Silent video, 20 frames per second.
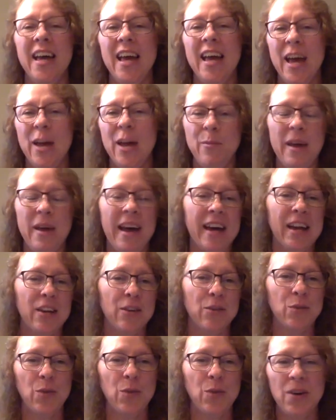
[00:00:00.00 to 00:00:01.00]
and back
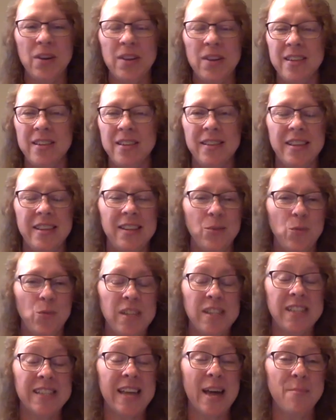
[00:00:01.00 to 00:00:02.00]
and forth, and then we
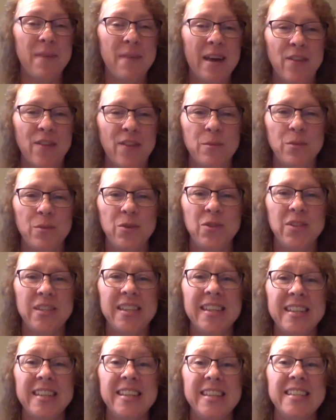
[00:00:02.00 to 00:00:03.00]
just got back from New
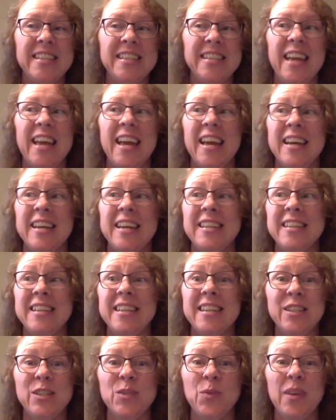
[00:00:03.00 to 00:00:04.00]
Zealand, and
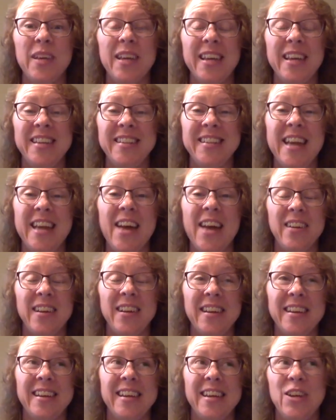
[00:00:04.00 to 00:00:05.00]
this week he's
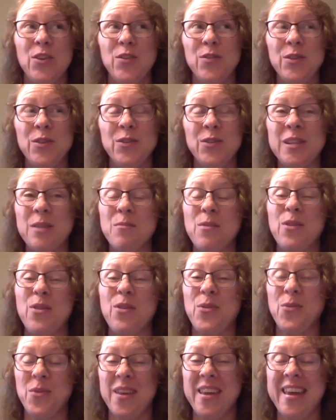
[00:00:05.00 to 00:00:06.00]
having interviews number
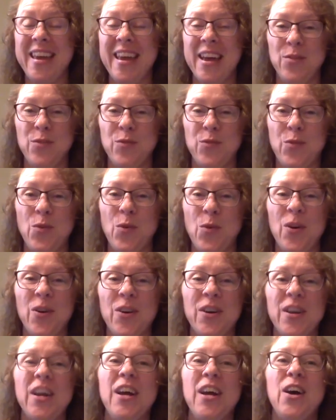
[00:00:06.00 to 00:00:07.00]
3 and
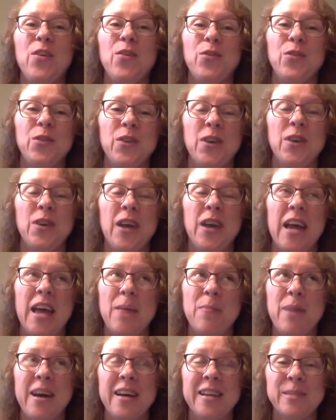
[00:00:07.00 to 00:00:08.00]
4 for a
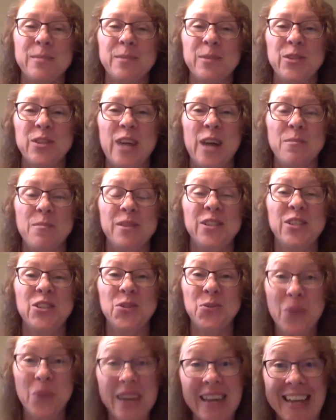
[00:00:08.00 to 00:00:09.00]
possible job in
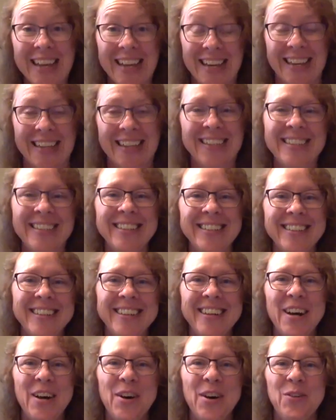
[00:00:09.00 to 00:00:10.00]
Sweden,
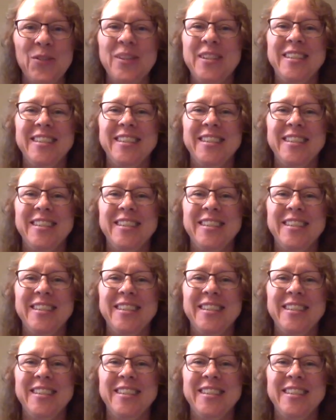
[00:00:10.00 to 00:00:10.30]
which